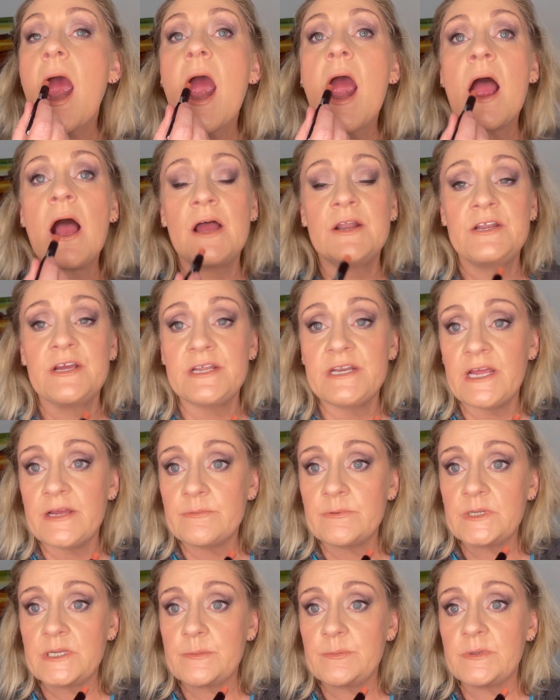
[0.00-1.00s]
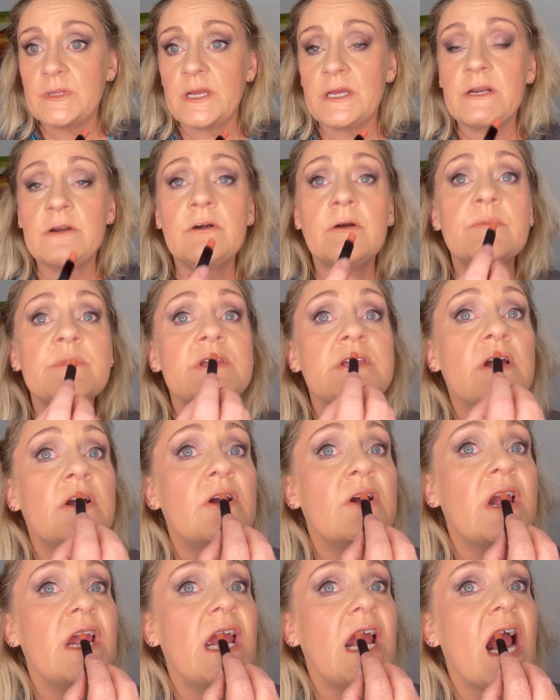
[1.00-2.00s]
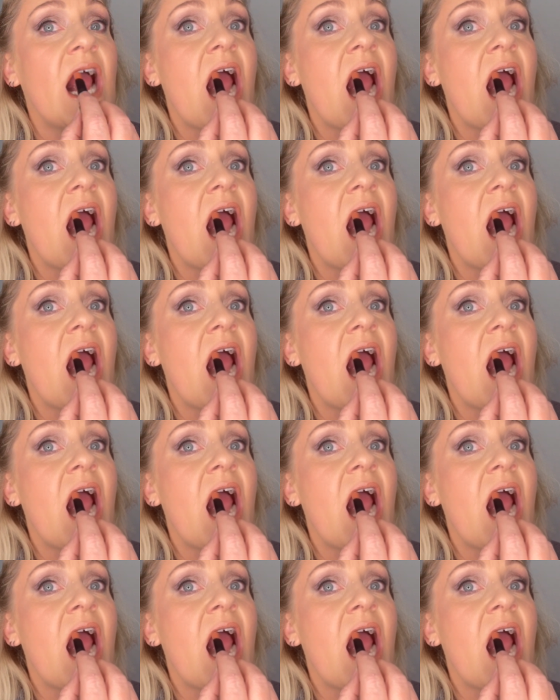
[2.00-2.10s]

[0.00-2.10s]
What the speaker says: I don't have a lip liner, I'm sorry.